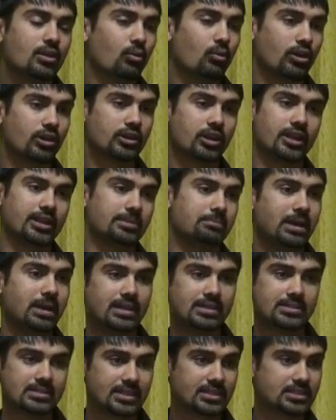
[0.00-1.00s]
work on
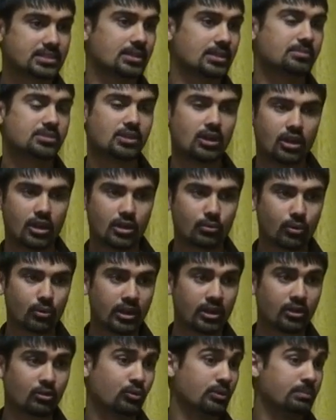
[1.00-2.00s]
embedded systems,
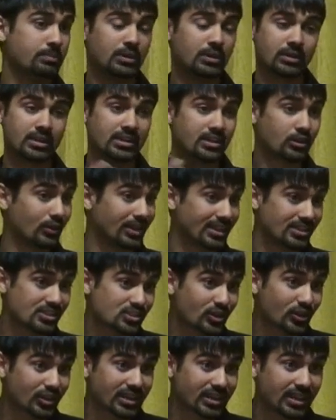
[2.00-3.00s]
hardware, we build integrated
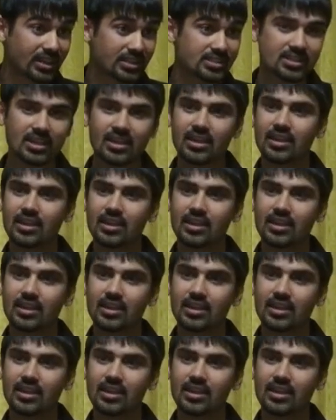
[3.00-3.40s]
circuits.